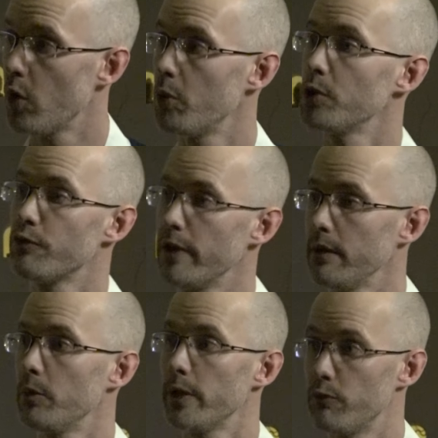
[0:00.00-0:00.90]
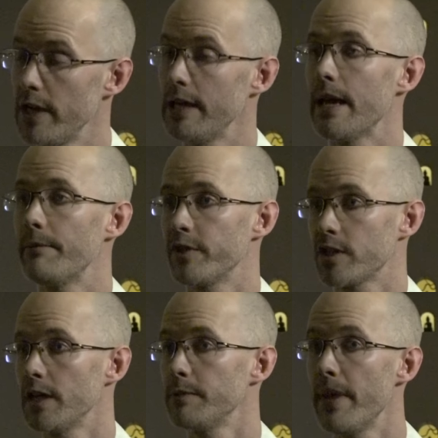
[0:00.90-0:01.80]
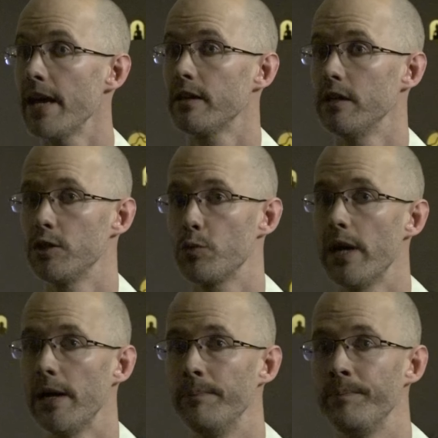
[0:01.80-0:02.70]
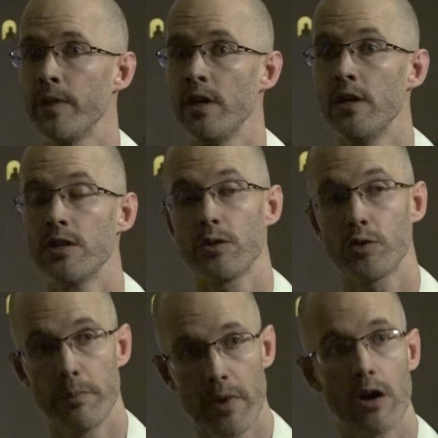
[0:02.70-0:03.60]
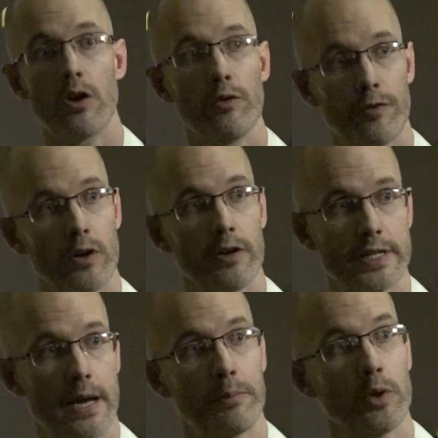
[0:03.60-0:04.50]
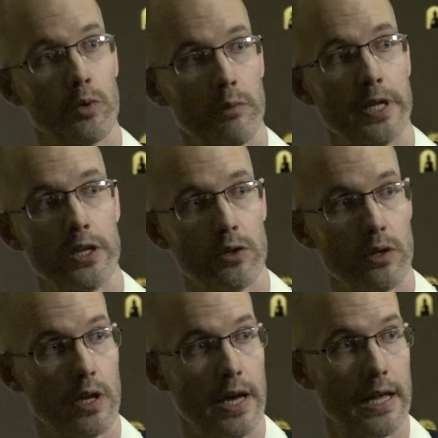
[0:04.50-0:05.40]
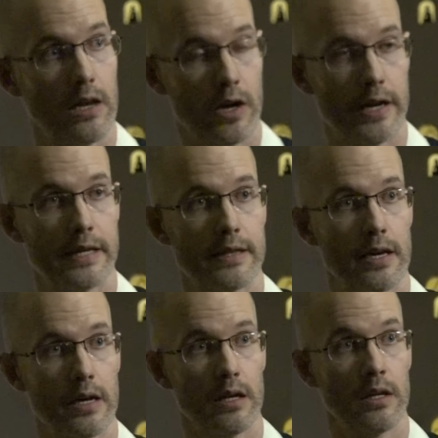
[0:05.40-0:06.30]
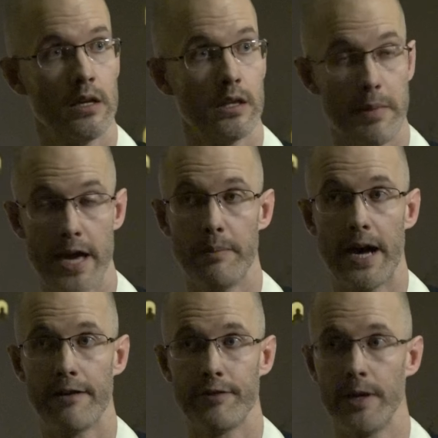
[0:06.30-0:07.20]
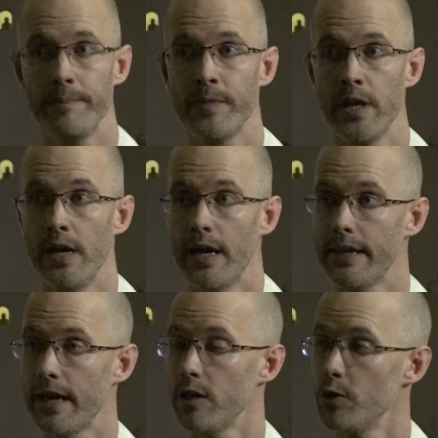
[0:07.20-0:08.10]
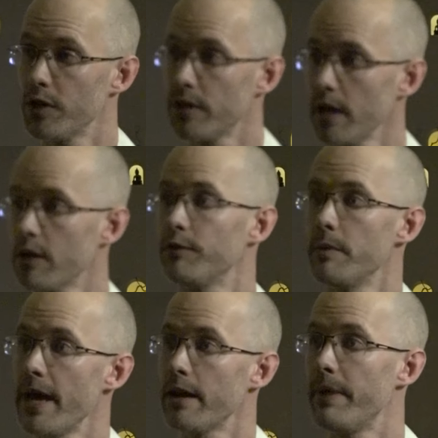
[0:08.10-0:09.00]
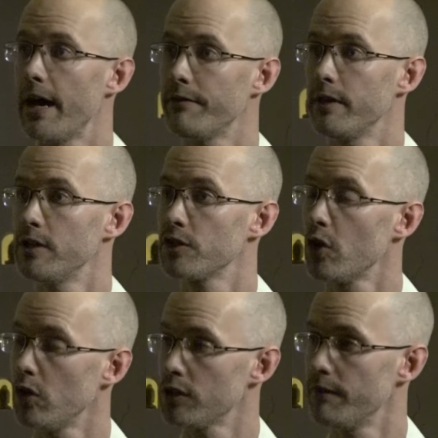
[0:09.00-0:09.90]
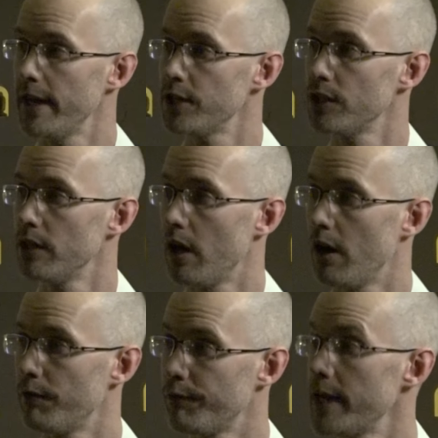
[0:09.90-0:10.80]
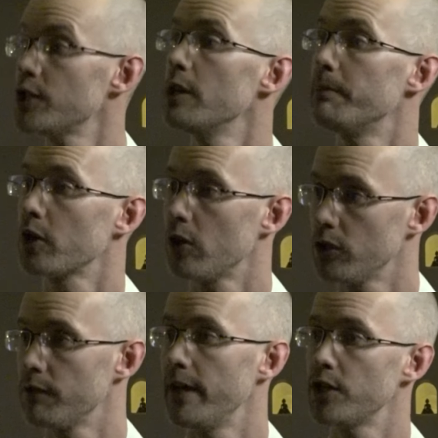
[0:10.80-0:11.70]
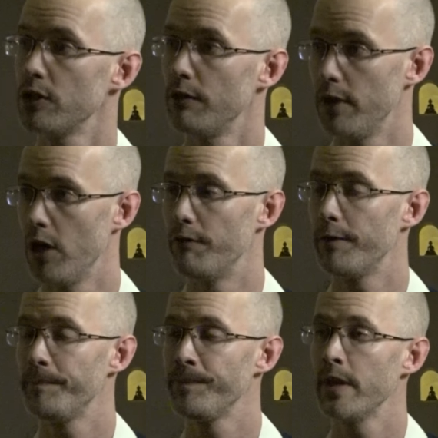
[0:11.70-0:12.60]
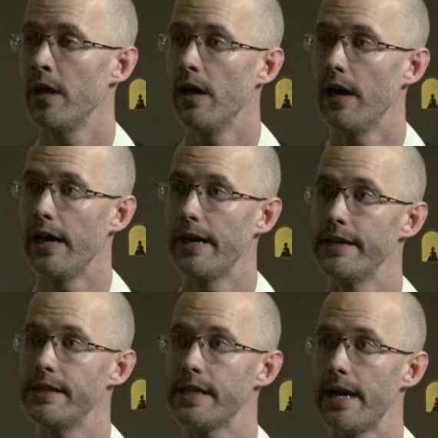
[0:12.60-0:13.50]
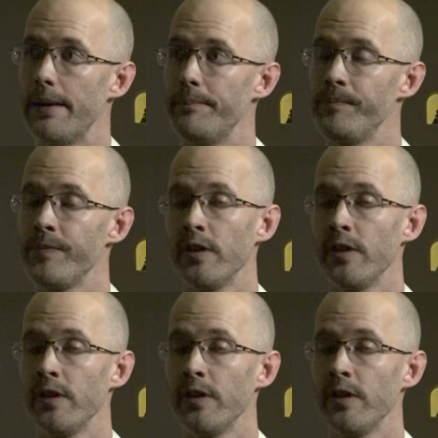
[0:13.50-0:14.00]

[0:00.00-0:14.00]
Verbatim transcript: always re we really emphasize metta as well. So tomorrow, for example, we'll be uh, learning the, the metta bhavana, and that you could think of the metta bhavana as cultivation of friendship or cultivation of love. And um,